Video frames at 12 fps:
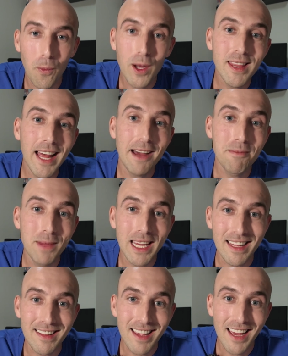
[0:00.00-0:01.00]
What that
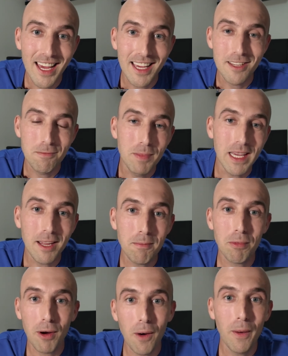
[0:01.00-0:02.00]
means is being
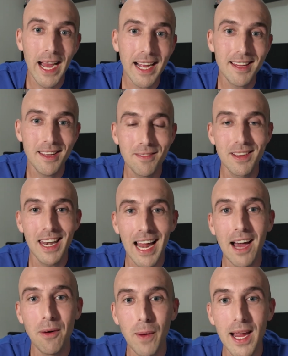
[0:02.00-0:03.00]
proactive and
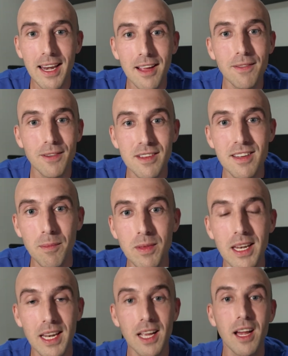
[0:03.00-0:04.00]
not waiting for
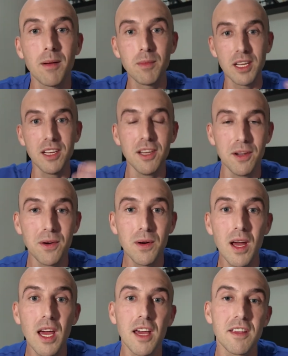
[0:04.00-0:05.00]
something to come to you
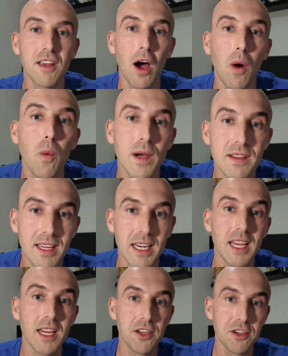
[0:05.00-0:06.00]
is always going
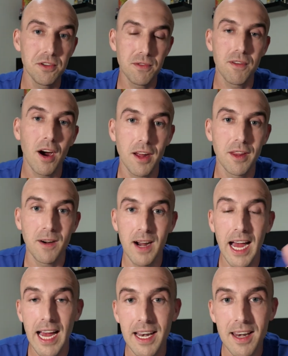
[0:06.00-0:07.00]
to get you farther
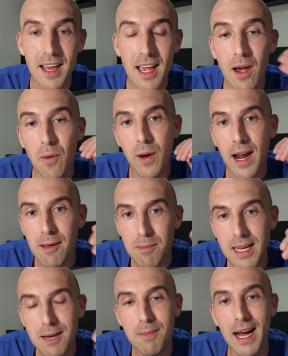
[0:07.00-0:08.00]
ahead. What I
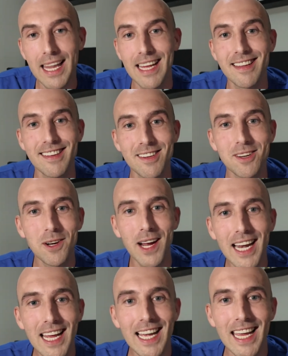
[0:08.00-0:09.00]
mean by this is
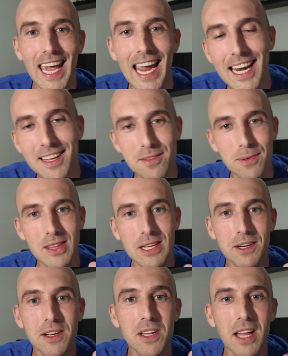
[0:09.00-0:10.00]
creating a cadence with
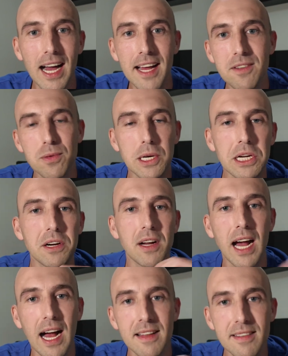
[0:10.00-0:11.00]
your clients where you're
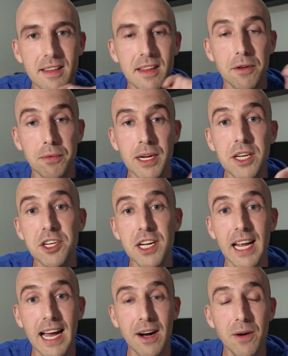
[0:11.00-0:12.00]
constantly
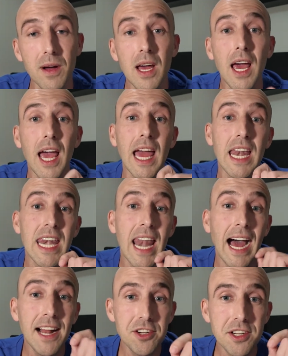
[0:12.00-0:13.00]
reaching out and
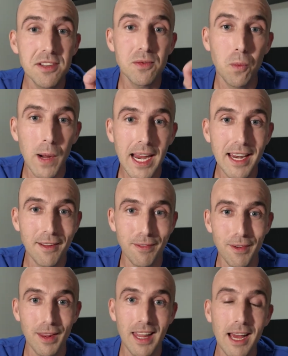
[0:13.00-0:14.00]
not just waiting
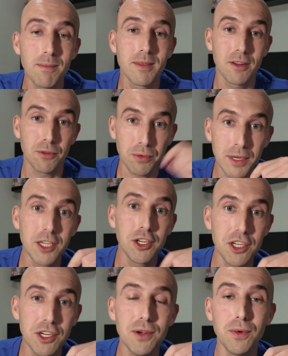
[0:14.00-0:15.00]
for them to
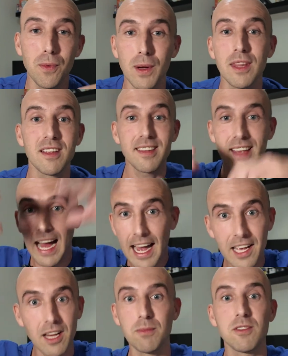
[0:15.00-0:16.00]
reach you when the
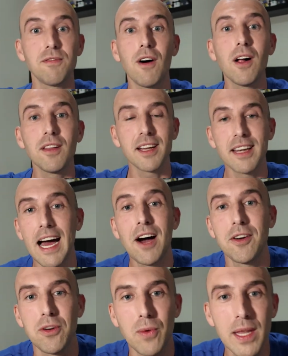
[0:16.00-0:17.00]
sky comes falling
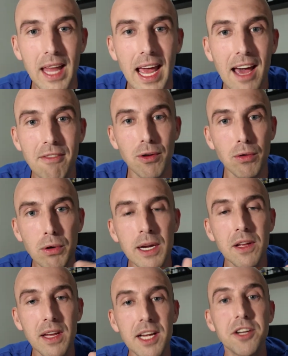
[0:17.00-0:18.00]
down or when they have a
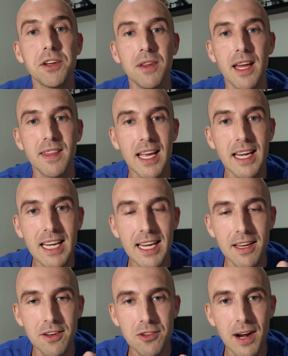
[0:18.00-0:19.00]
real issue that they
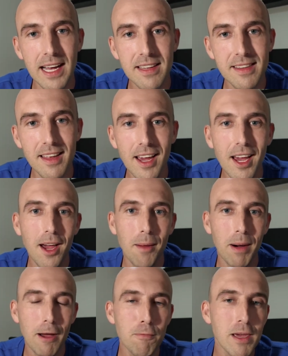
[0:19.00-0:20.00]
need addressed.
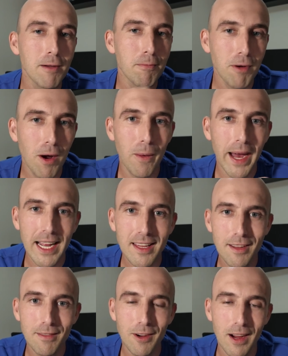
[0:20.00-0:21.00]
By being
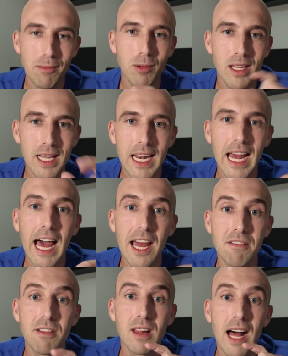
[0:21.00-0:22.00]
proactive, you're able to get ahead
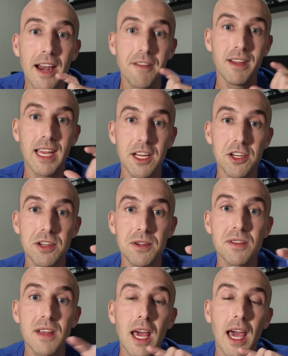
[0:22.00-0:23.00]
of a lot of
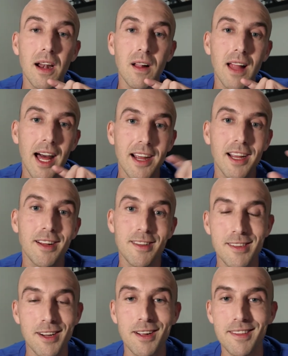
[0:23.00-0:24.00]
issues and a lot of
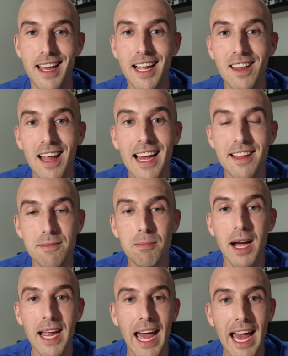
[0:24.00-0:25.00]
concerns that clients
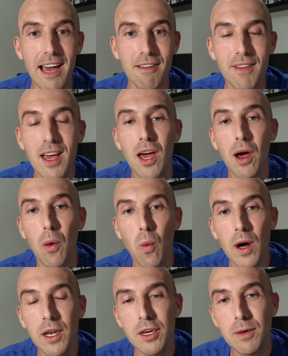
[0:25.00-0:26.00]
might have.
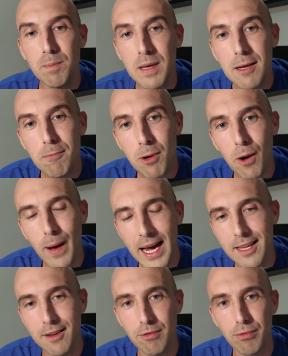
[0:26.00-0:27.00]
What being
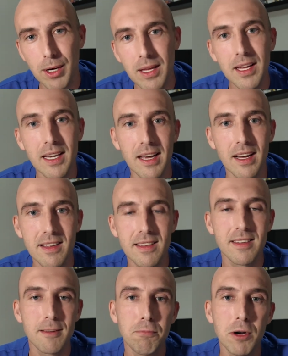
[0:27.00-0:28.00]
proactive really does
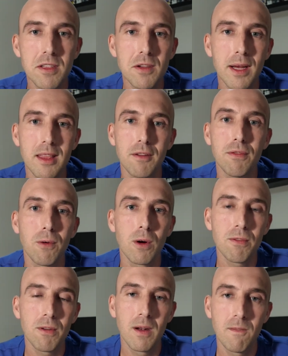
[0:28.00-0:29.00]
is it puts you at the
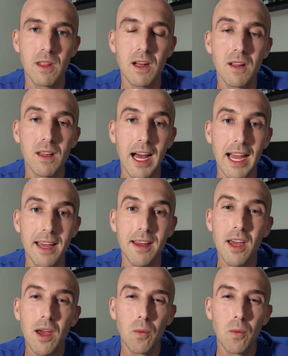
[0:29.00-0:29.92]
forefront of the client.